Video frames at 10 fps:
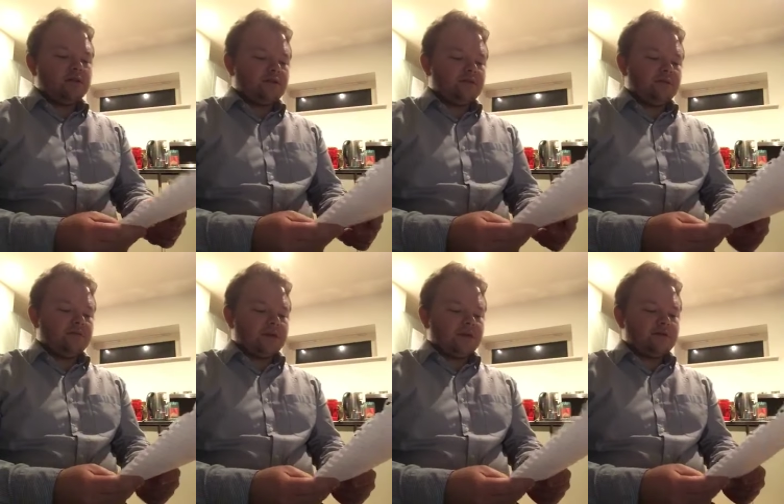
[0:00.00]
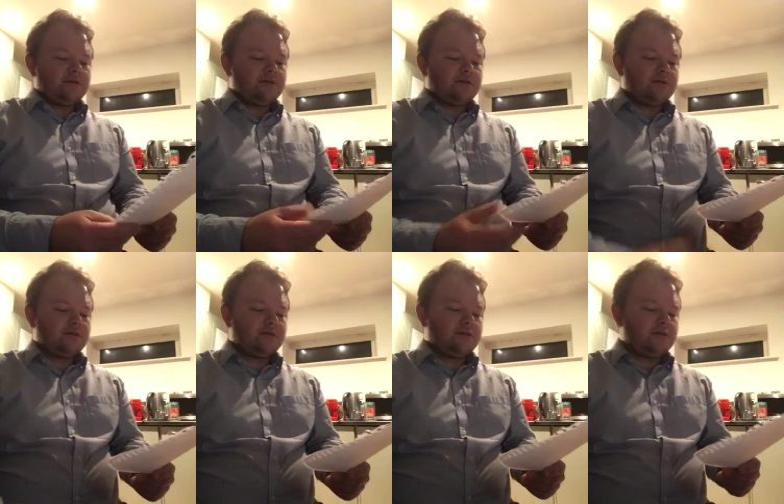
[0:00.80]
Remember,
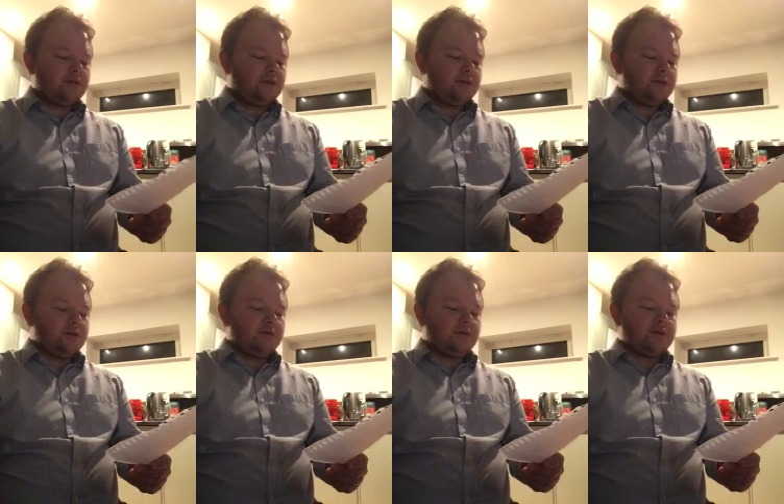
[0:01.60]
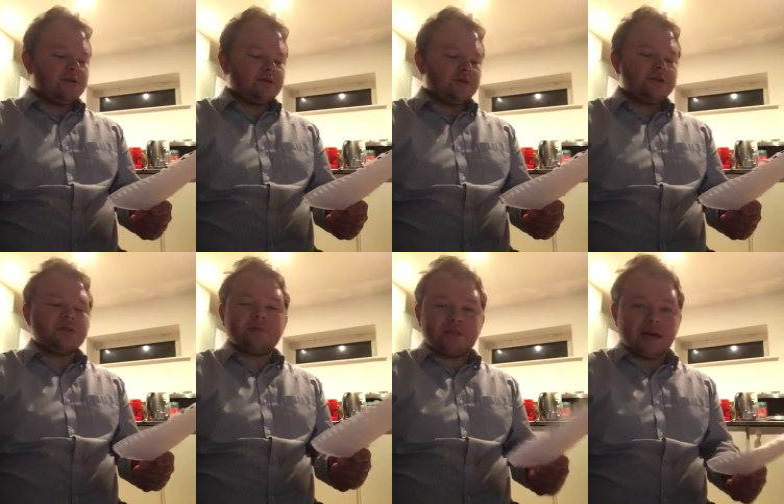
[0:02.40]
you want to do
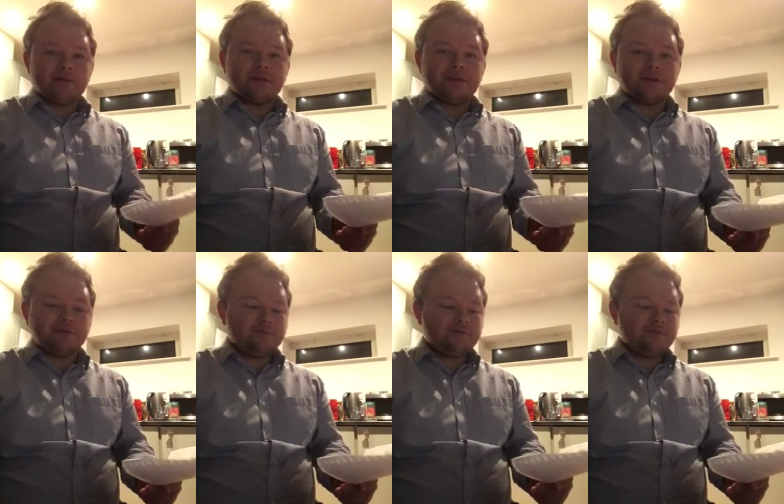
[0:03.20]
some damage here.